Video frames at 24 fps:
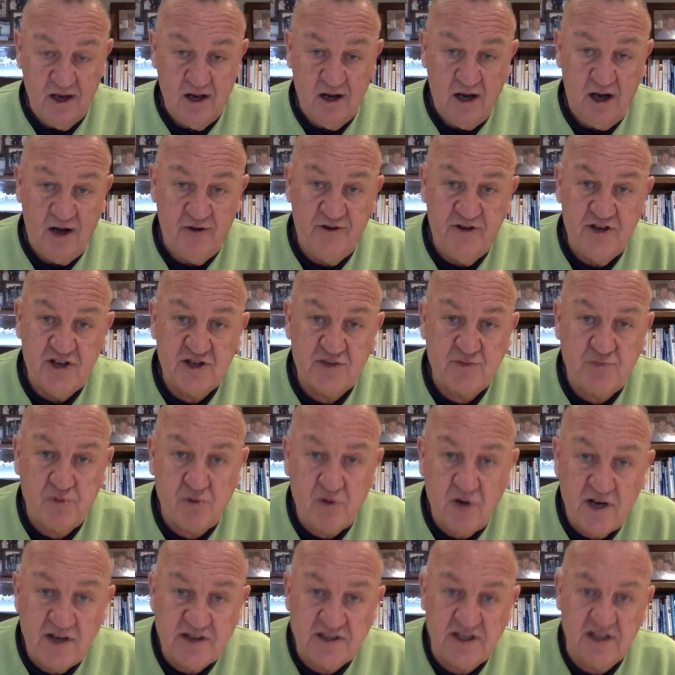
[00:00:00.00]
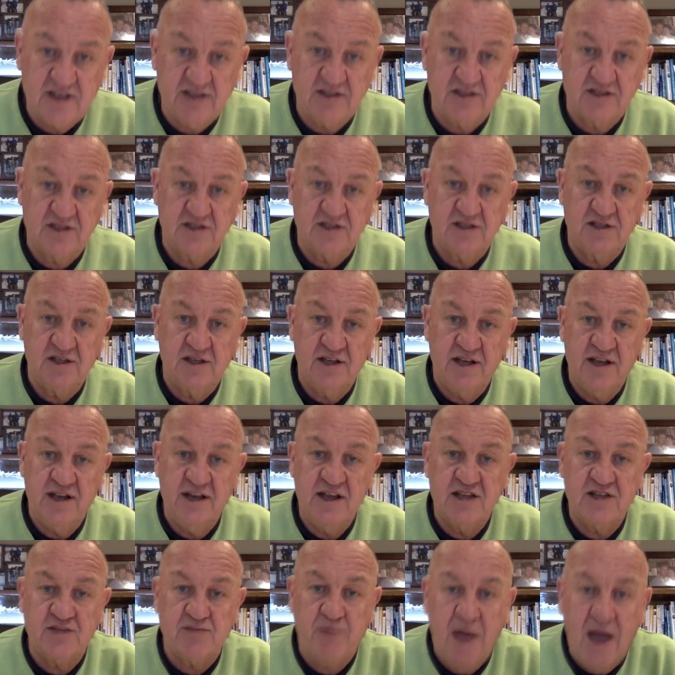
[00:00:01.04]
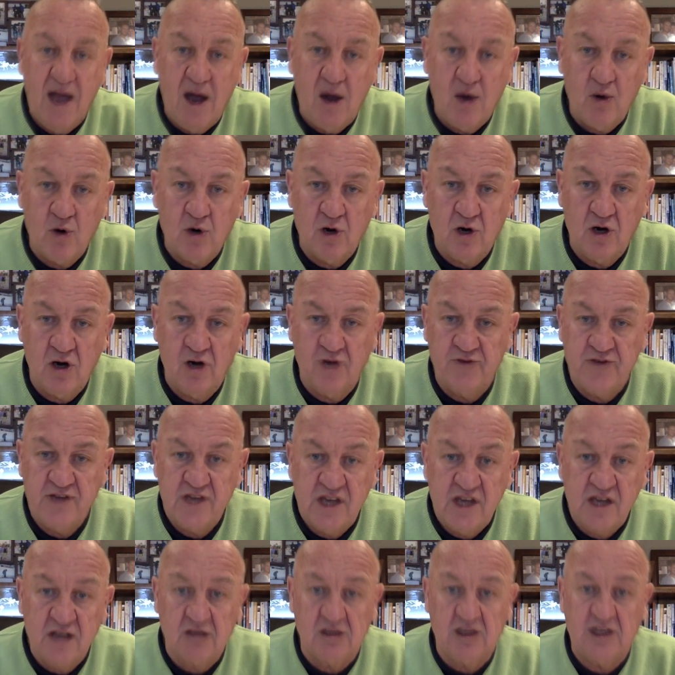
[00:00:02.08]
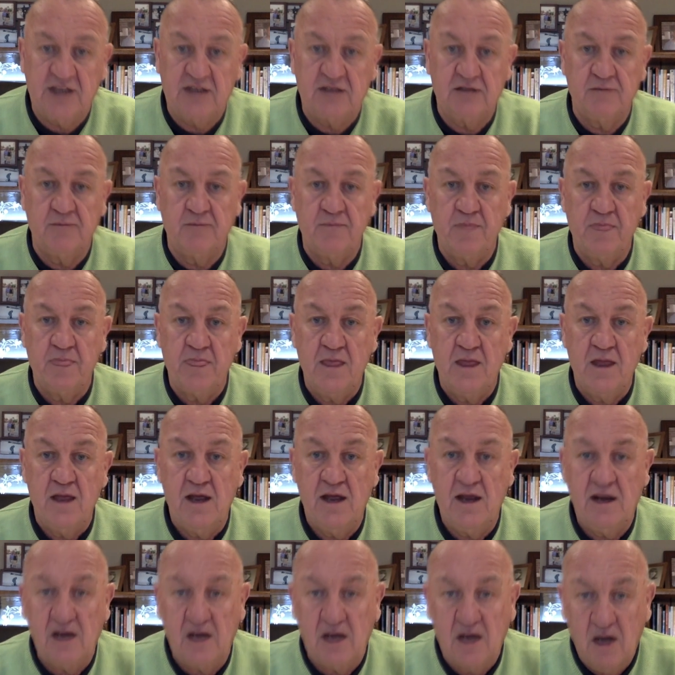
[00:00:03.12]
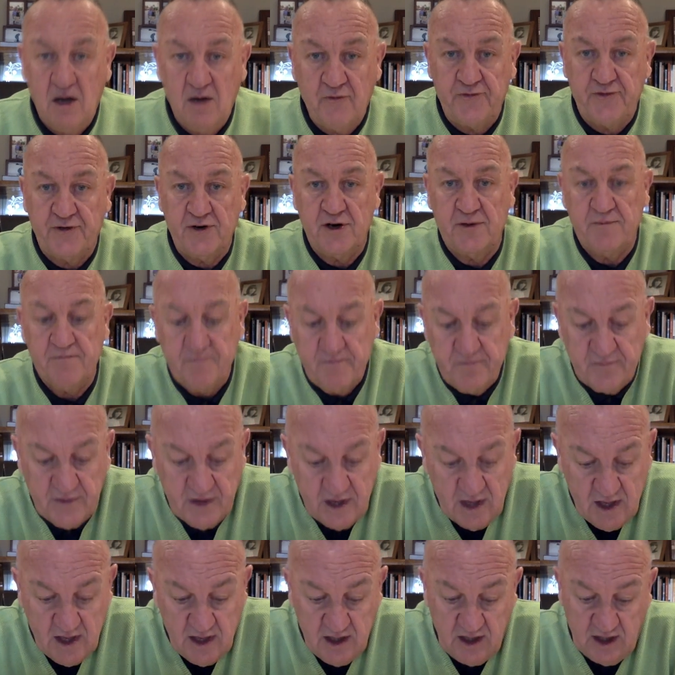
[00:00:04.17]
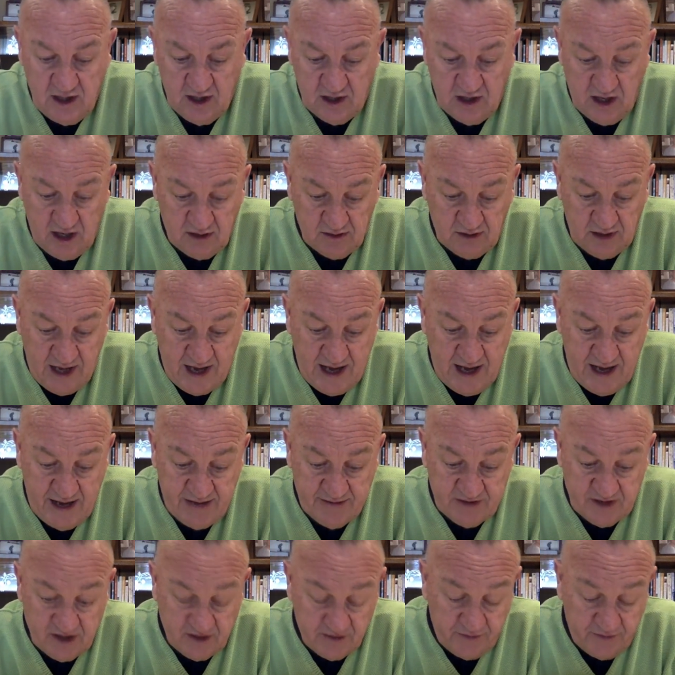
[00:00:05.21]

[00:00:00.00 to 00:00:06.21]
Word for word: of his presence and his power of healing and comfort in our lives.